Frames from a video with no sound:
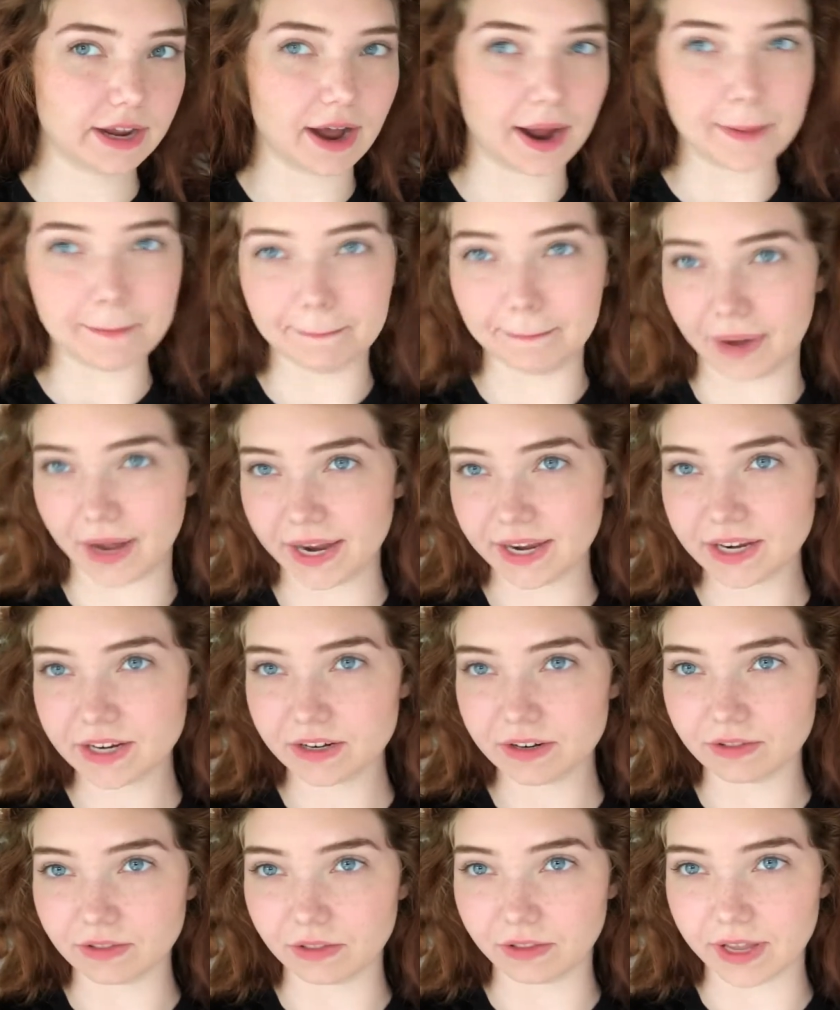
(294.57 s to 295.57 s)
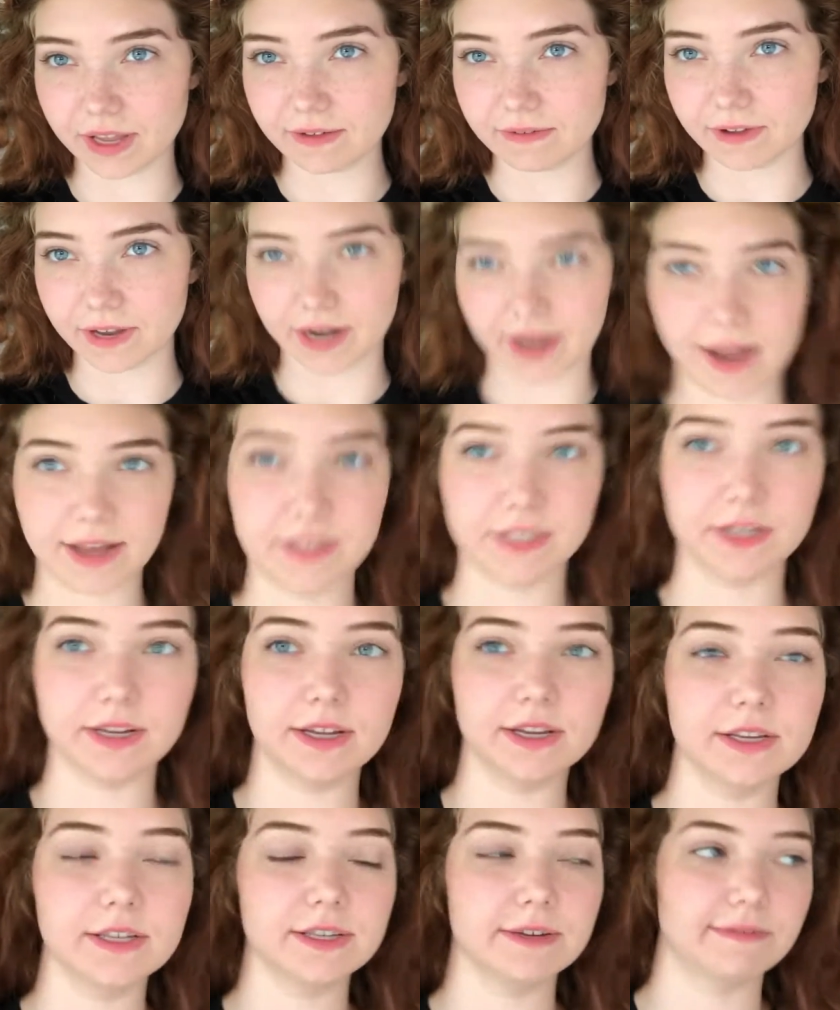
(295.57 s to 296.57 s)
I might leave it as
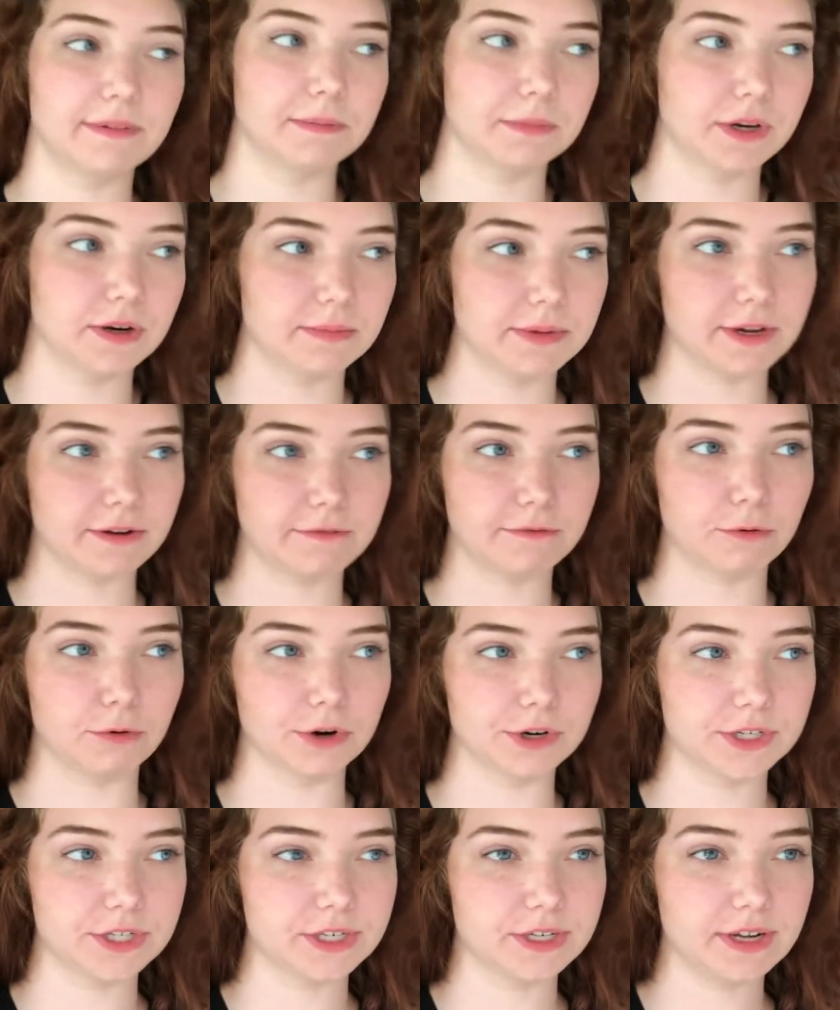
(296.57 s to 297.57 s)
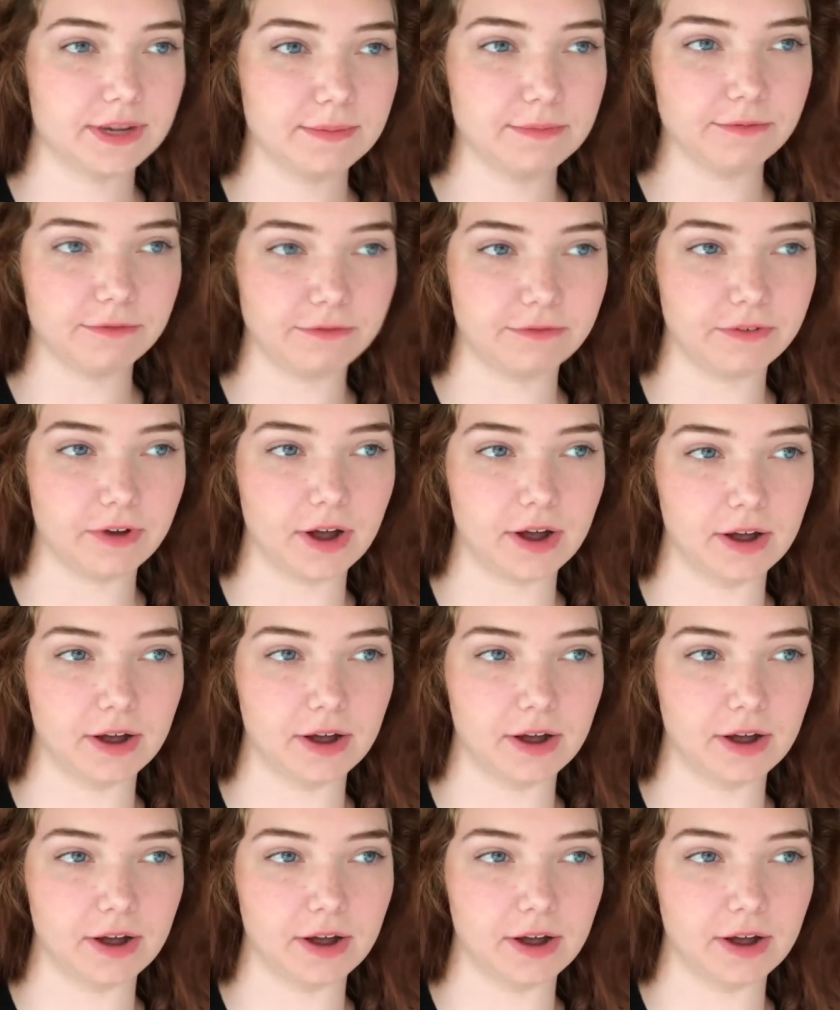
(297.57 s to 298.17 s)
is if I'm going to be a forest nymph.